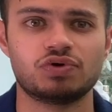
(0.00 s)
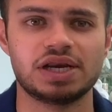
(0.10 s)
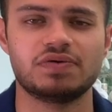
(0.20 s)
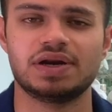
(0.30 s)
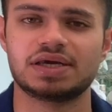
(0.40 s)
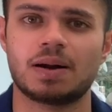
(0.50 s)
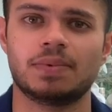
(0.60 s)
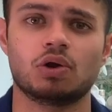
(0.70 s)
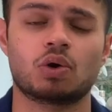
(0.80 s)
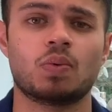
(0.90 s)
really
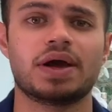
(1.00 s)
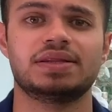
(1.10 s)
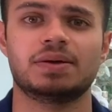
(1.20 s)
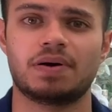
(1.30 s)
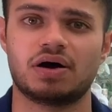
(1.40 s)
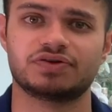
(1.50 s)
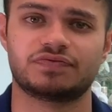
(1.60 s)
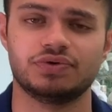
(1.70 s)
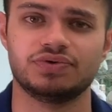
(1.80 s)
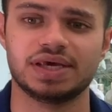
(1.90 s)
come a long way in the past few